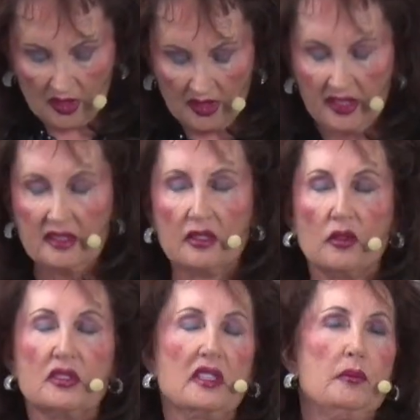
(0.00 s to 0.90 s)
It's
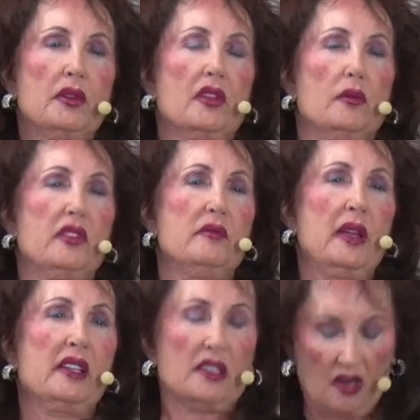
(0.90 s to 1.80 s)
so simple that we've
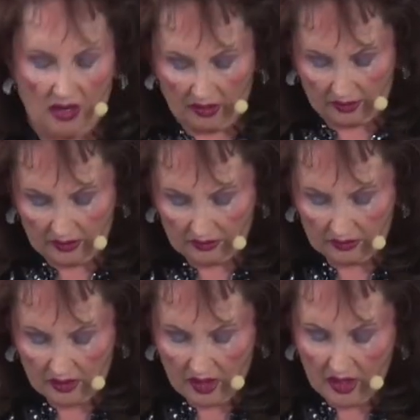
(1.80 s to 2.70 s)
made it hard.
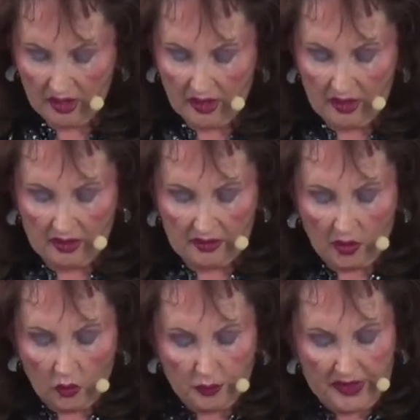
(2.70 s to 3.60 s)

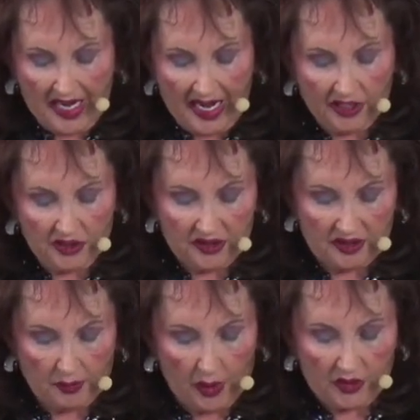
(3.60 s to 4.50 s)
Don't be anxious
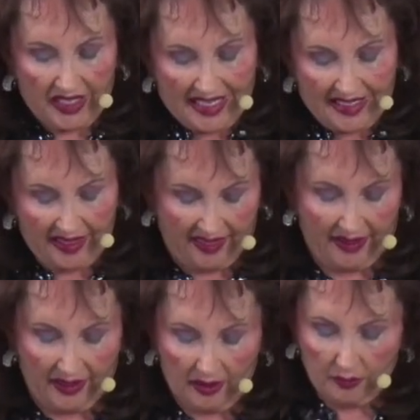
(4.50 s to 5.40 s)
about
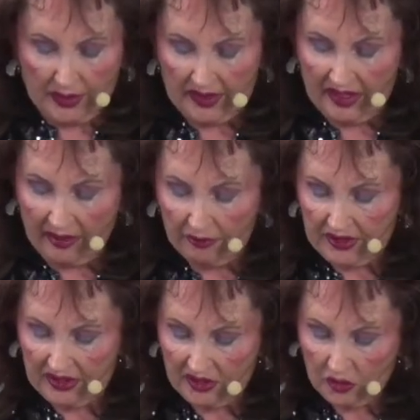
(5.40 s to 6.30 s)
anything, but in every
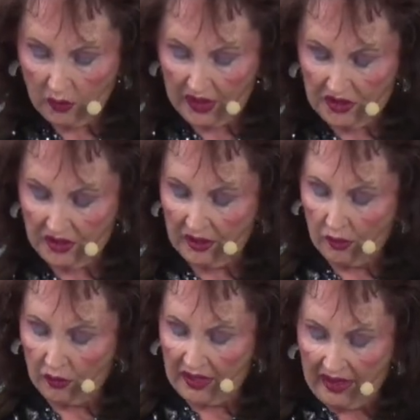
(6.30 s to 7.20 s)
situation
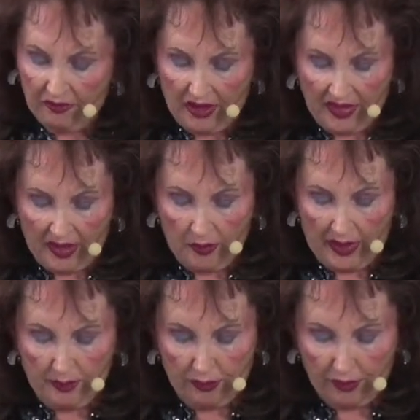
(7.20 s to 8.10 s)
or in everything
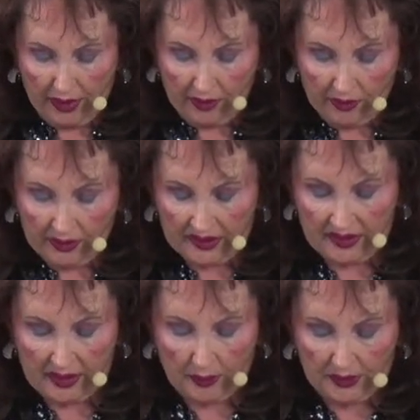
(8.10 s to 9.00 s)
by prayer and
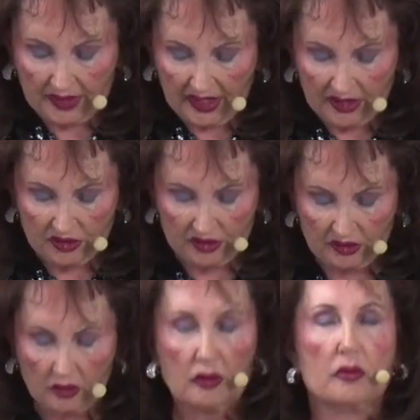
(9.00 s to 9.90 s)
supplication
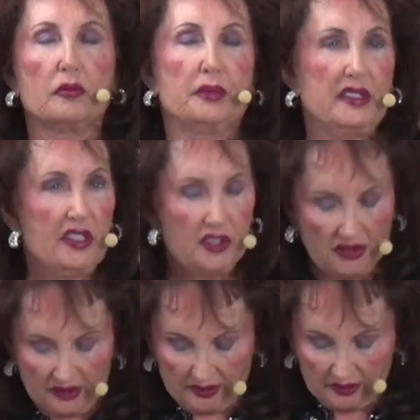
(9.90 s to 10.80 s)
or
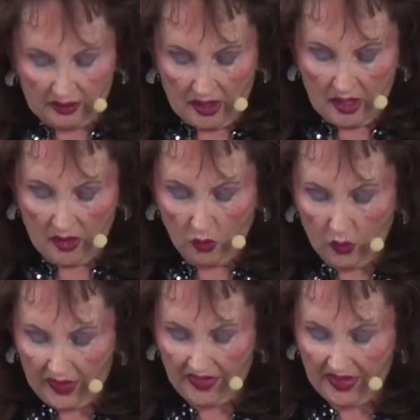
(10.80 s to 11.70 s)
petition,
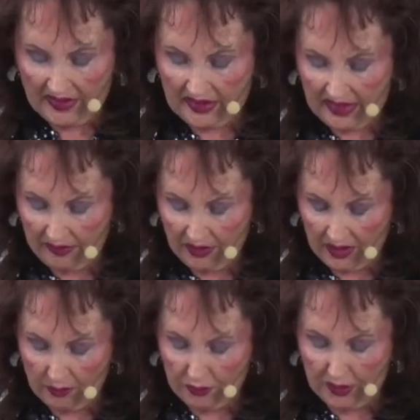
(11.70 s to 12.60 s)
with
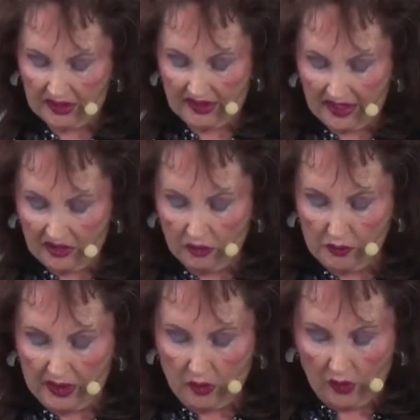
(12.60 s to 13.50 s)
thanksgiving, present your
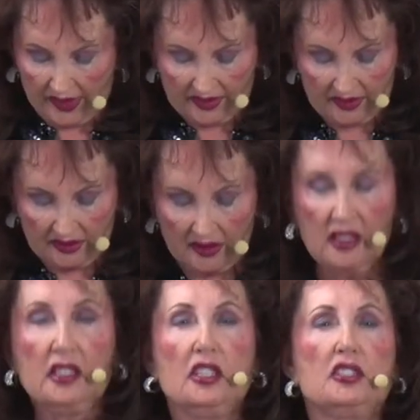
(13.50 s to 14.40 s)
requests
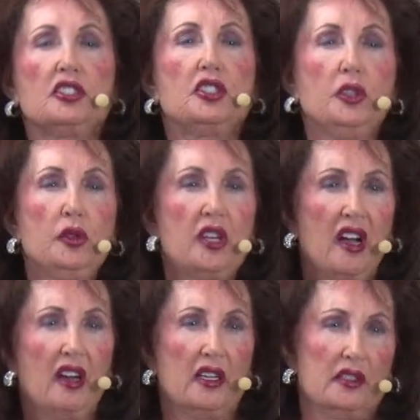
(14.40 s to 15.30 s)
to
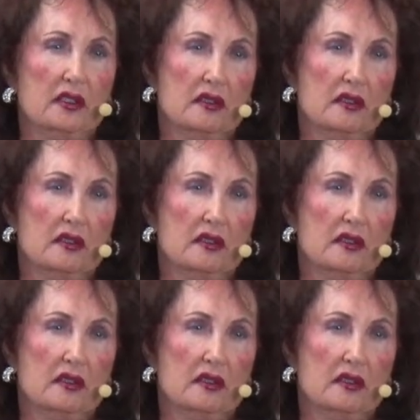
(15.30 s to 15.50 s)
God.